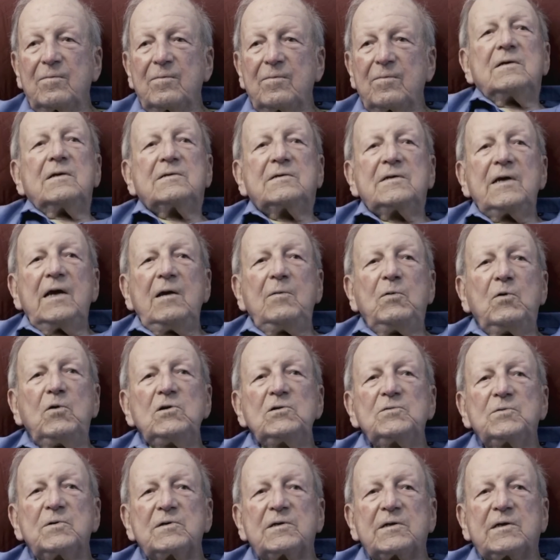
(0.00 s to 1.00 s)
The day
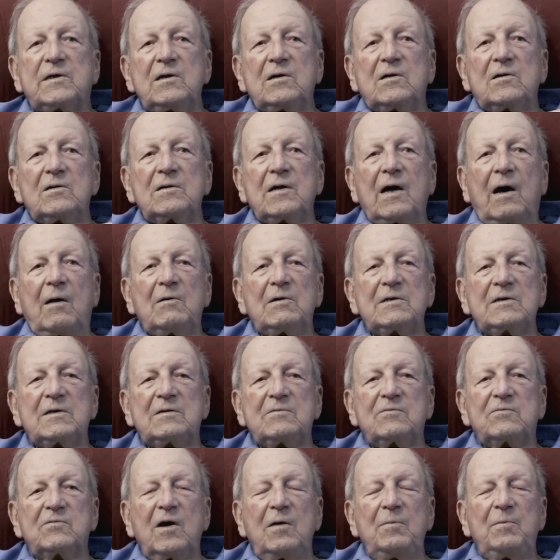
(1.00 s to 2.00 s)
Moose was killed, I was
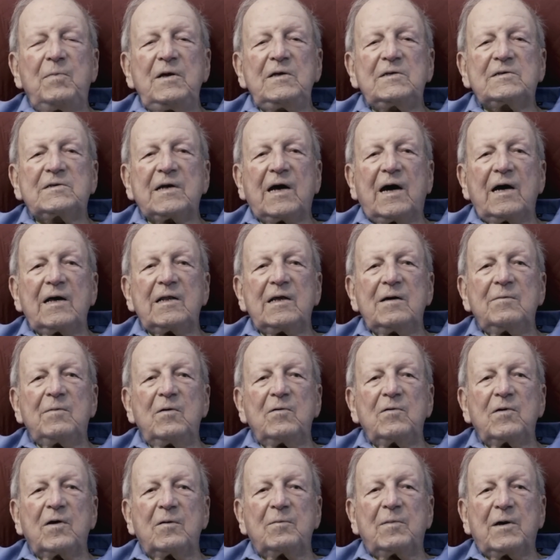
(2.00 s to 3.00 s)
right beside him,
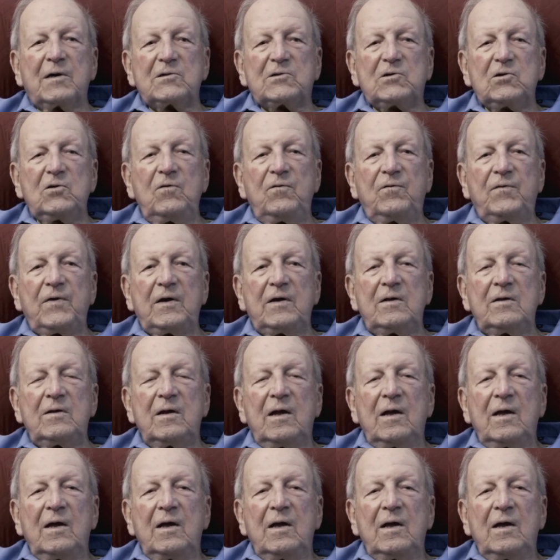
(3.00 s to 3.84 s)
within about 2 feet,